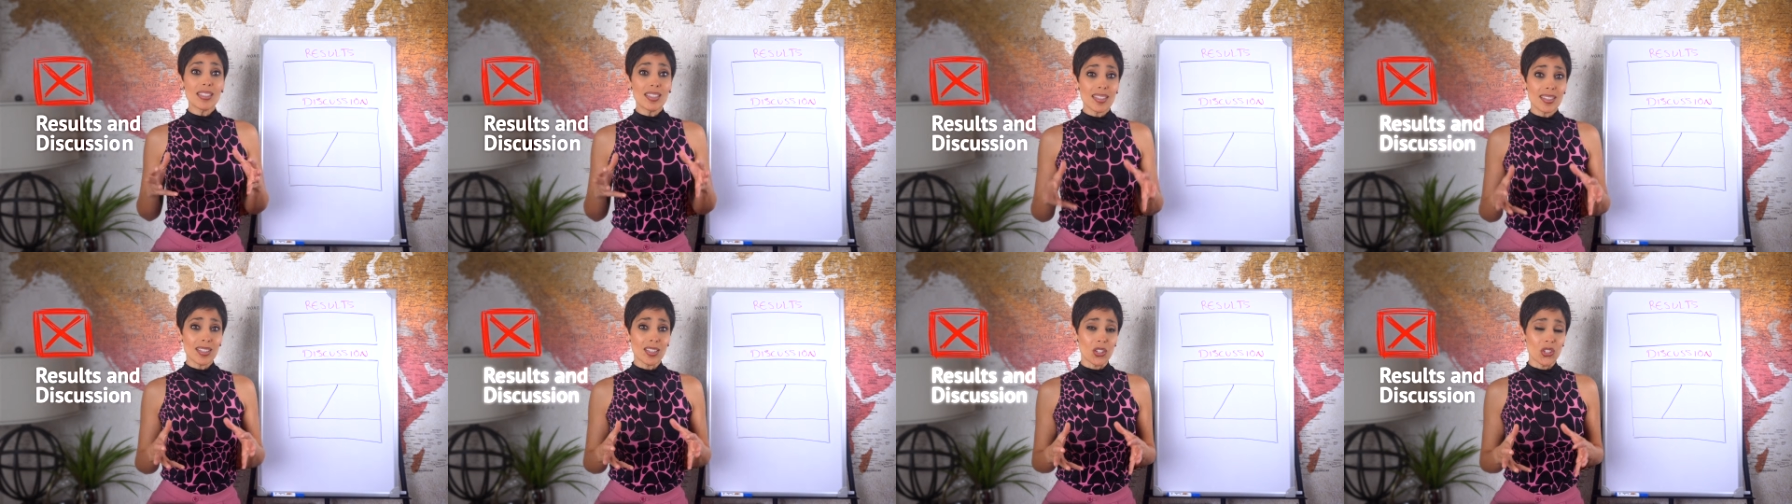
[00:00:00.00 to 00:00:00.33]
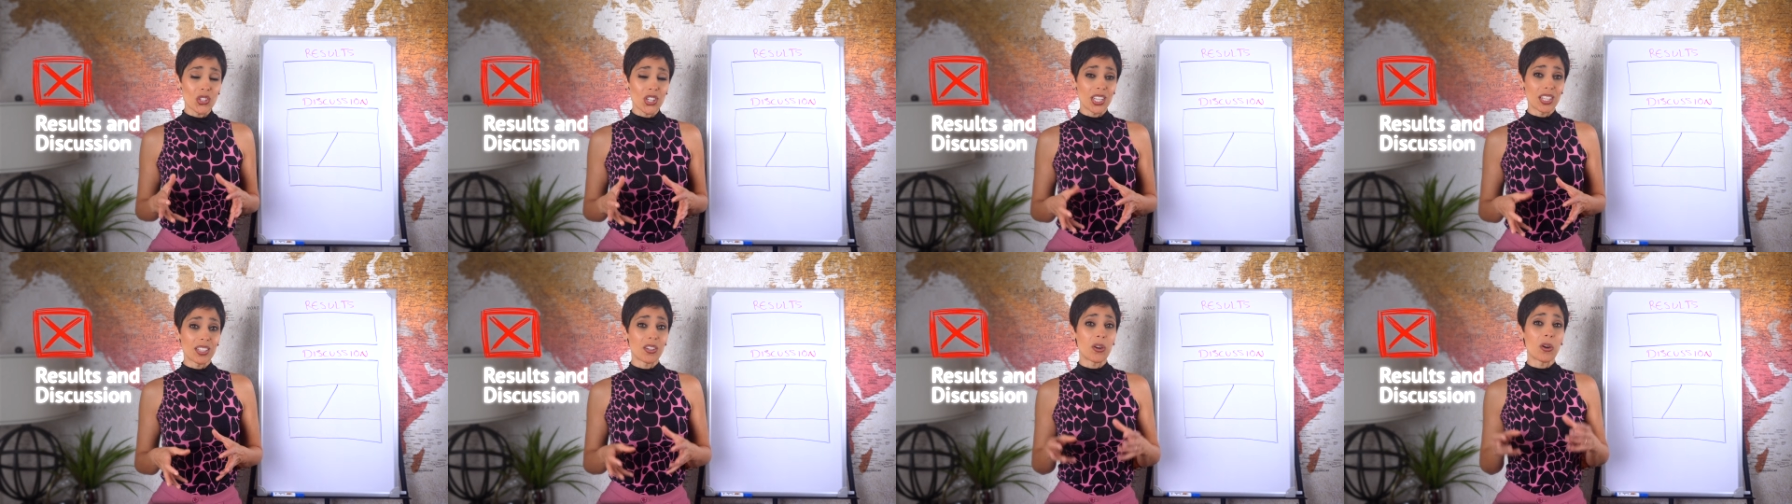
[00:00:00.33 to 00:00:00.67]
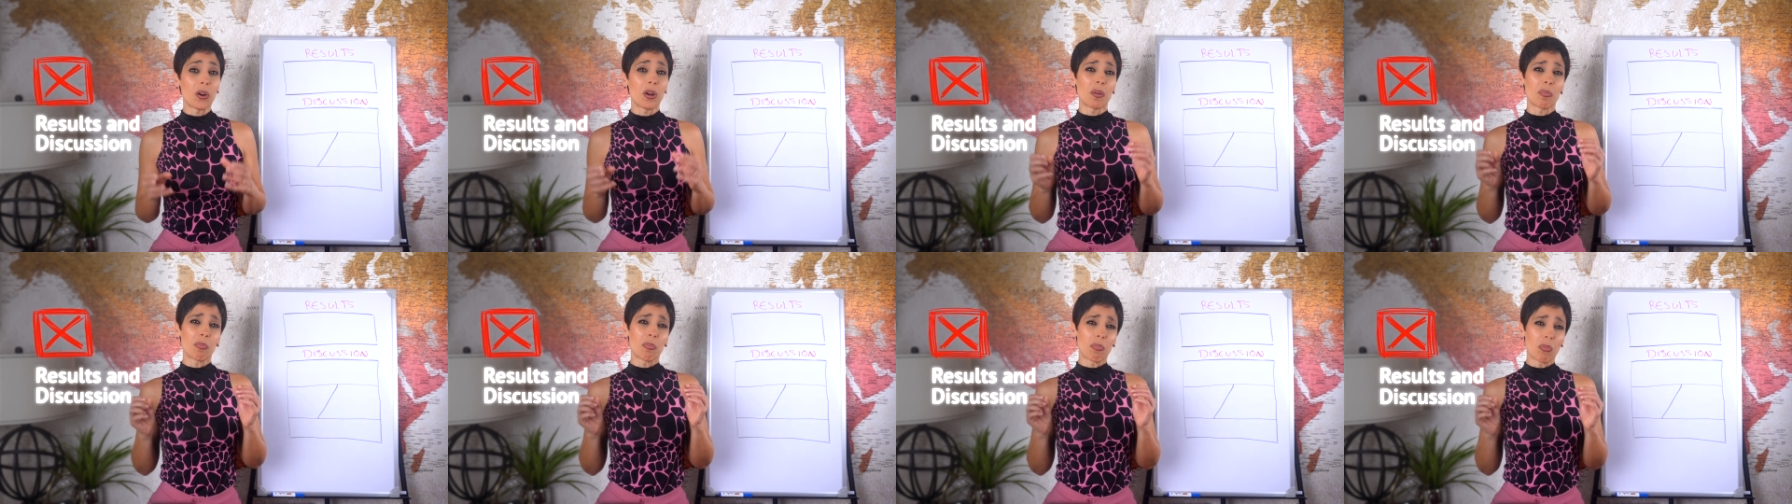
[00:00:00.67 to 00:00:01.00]
discussion
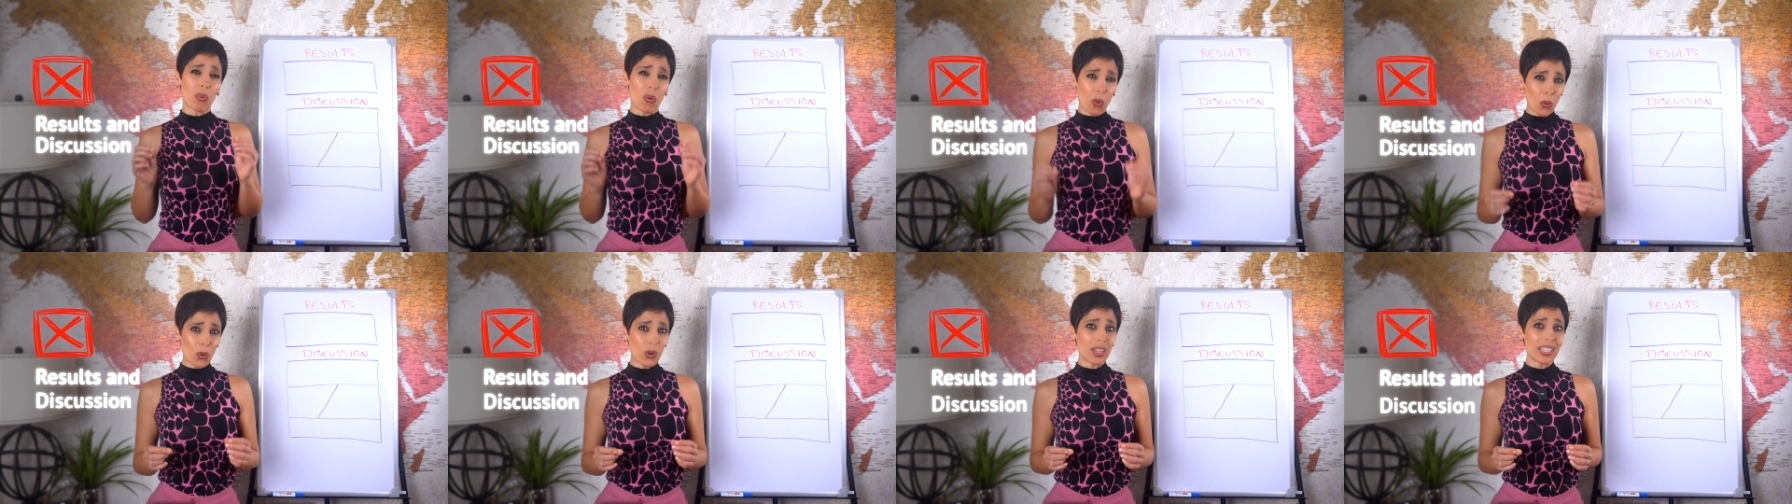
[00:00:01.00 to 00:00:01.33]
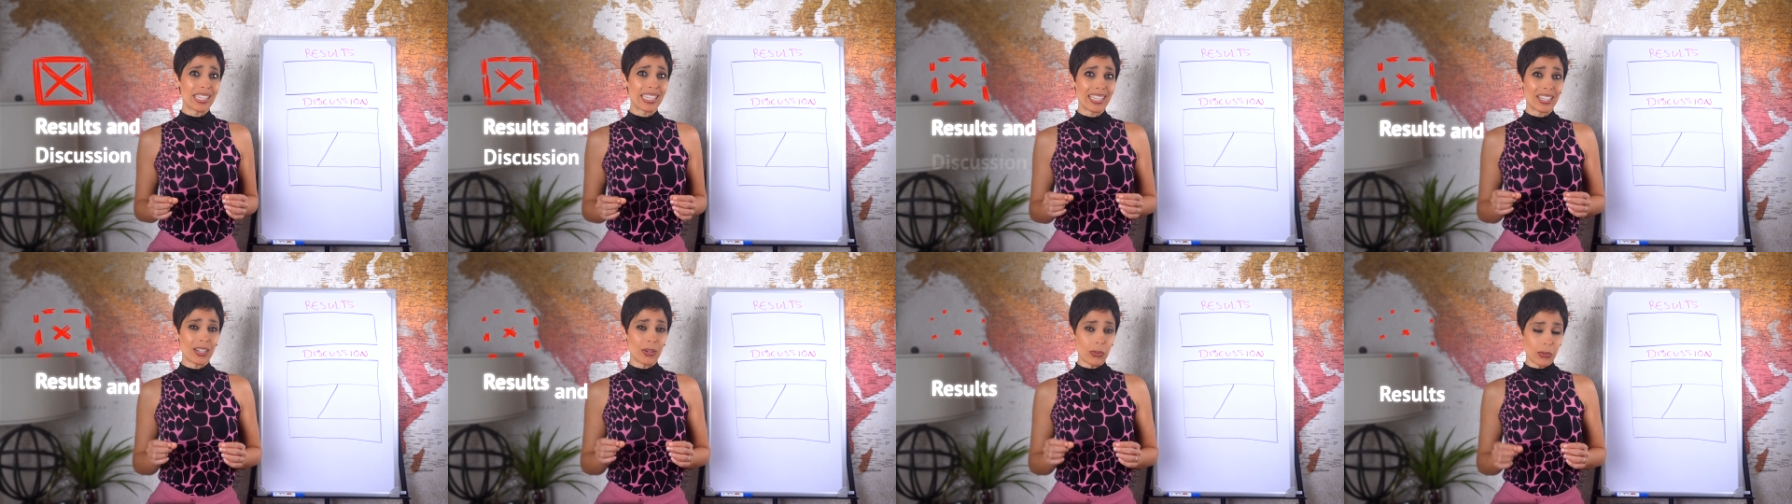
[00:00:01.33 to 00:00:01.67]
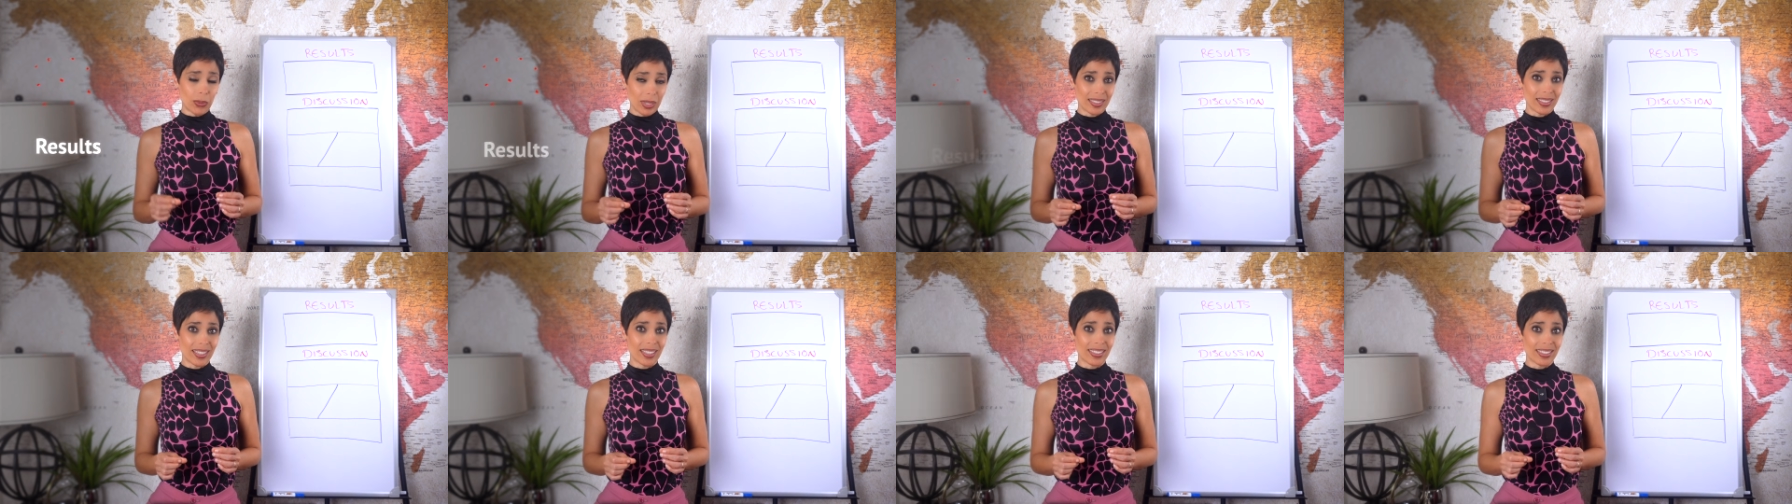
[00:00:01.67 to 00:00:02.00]
are poorly
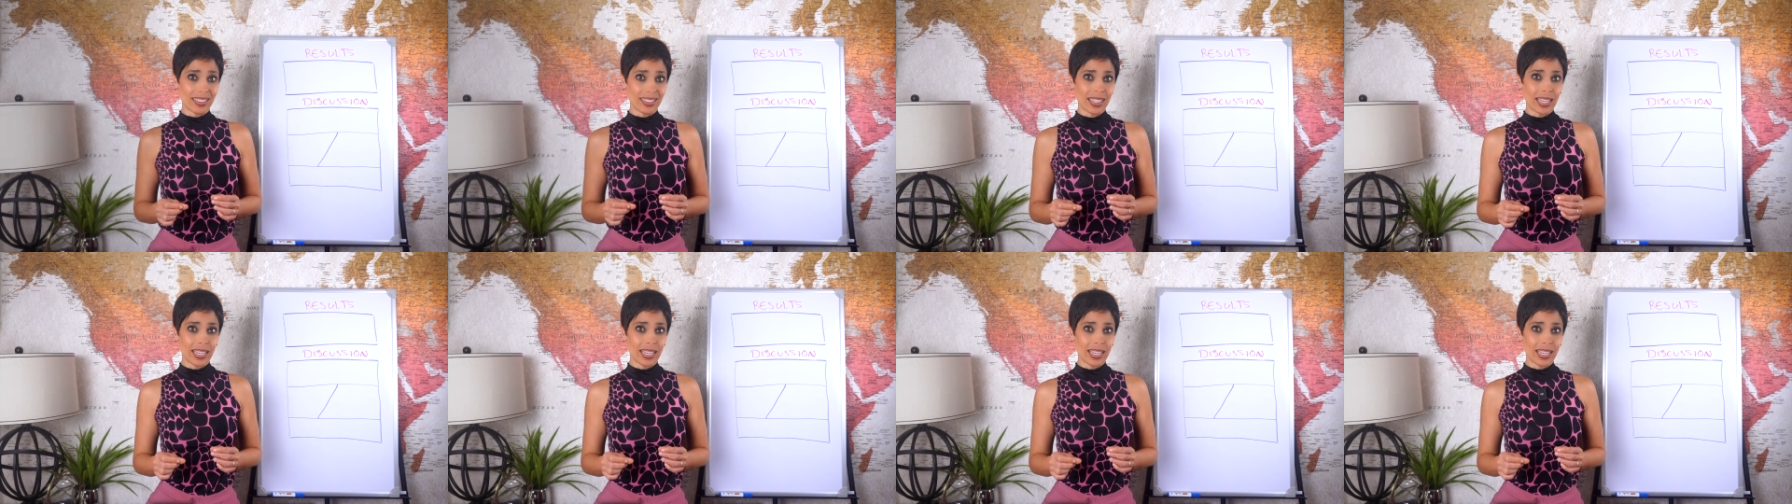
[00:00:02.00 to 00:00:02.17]
written.